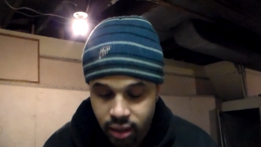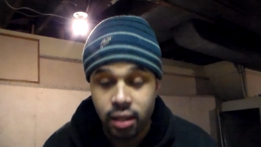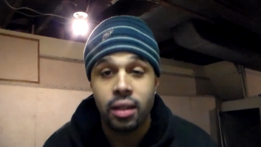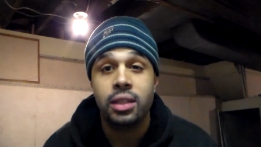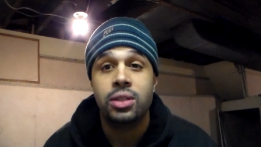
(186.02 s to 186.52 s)

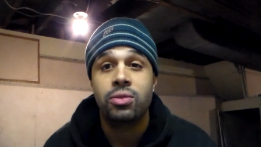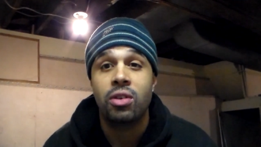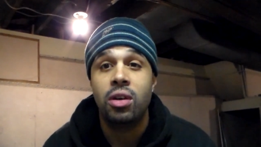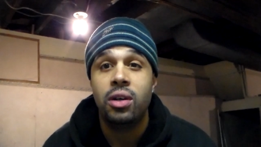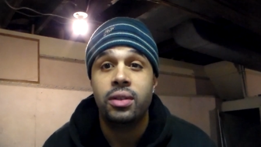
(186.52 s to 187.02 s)

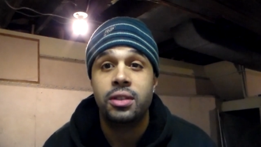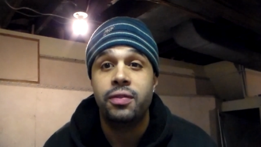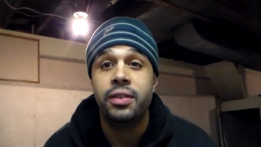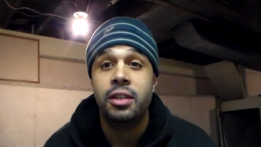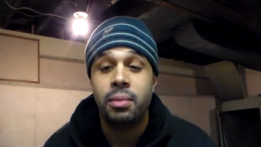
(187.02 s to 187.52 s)
Cholesterol is
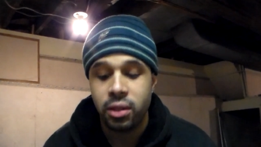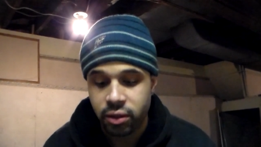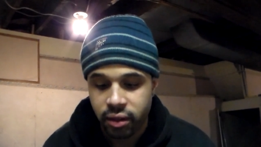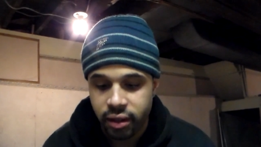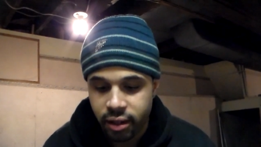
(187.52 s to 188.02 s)
50
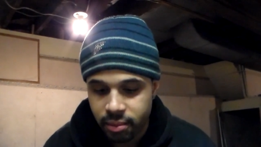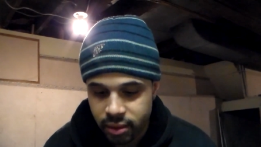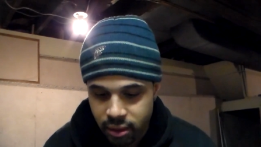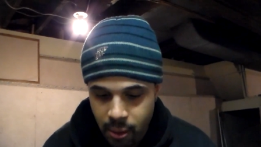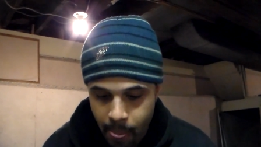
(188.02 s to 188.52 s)

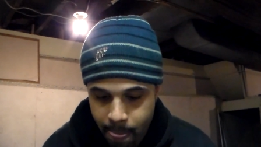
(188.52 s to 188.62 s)
milligrams.